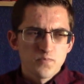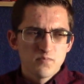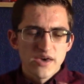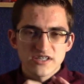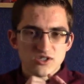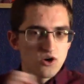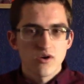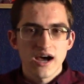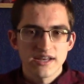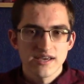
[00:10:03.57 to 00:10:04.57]
makes no
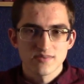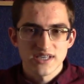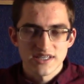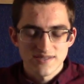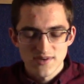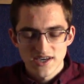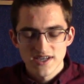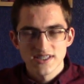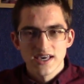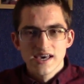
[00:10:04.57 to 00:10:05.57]
goddamn sense,
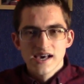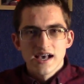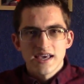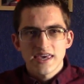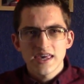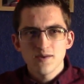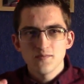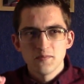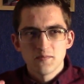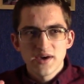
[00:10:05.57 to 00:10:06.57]
because he
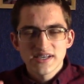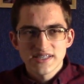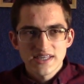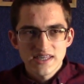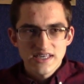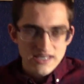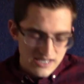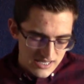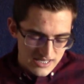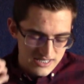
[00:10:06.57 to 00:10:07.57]

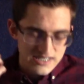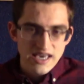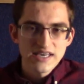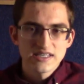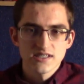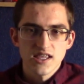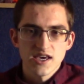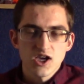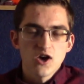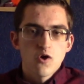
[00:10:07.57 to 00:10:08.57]
basically says,
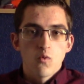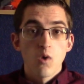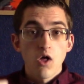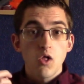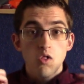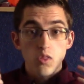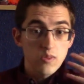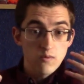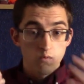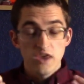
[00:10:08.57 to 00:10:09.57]
like, well,
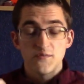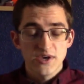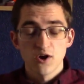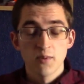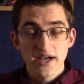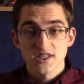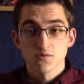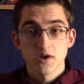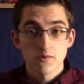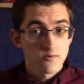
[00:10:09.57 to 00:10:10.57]
if we go back to the
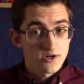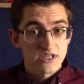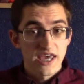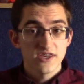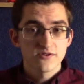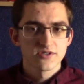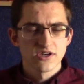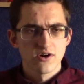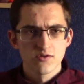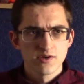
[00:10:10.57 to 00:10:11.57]
way we were 10 years
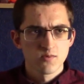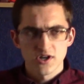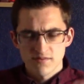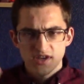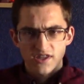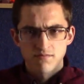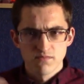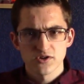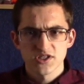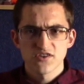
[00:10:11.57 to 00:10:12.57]
ago, then we're going to be at the
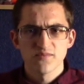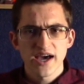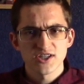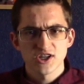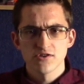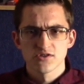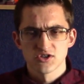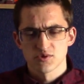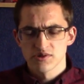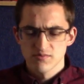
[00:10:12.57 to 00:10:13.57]
mercy of magic
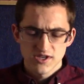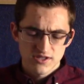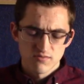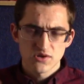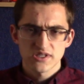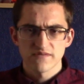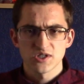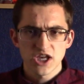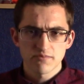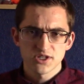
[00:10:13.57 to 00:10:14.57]
users. We're going to be at the mercy of
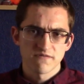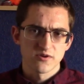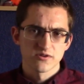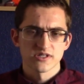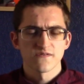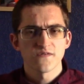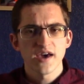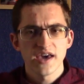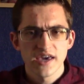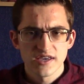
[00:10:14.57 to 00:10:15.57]
shapeshifters and
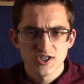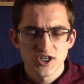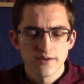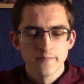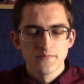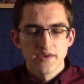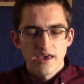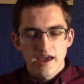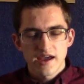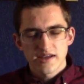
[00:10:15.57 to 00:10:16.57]
Fae and shit.
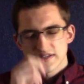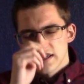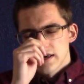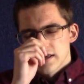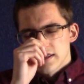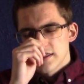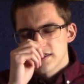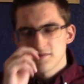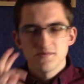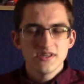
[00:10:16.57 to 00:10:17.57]
And
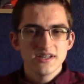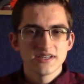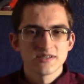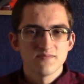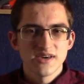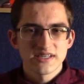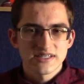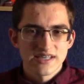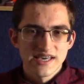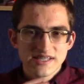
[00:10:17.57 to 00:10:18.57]
that really doesn't make
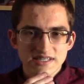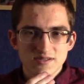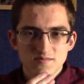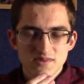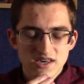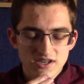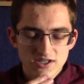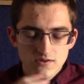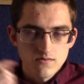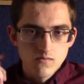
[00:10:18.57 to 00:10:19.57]
sense,
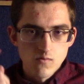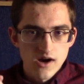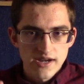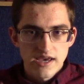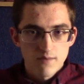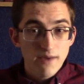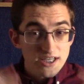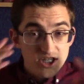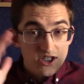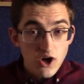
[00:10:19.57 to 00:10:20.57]
because, one,
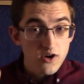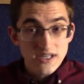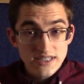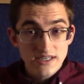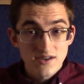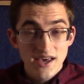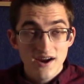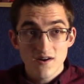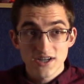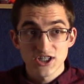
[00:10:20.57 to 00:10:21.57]
magic is already still
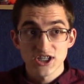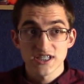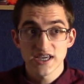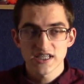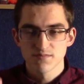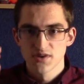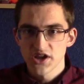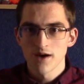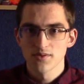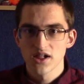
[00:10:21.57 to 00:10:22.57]
there. It's just, it's
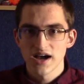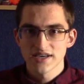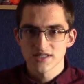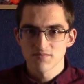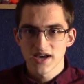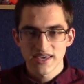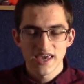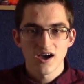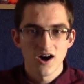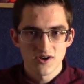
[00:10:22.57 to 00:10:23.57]
monopolized by
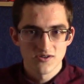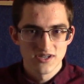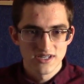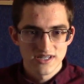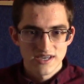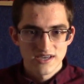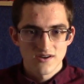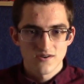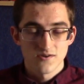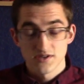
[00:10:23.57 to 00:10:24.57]
King Otterlin,
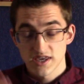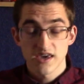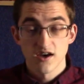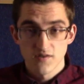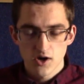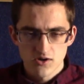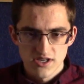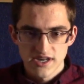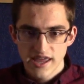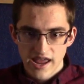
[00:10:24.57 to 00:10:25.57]
or the King of
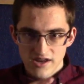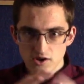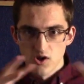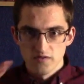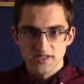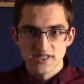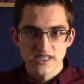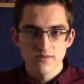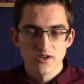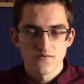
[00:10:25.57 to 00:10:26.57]
Otterlin, and all of his
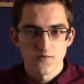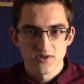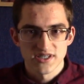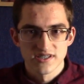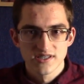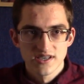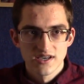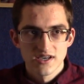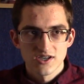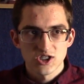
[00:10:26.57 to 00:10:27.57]
demon forces.
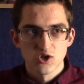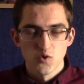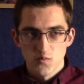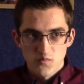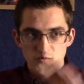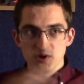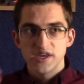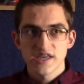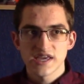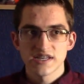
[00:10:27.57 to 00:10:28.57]
So
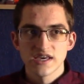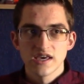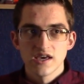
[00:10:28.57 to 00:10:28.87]
freeing it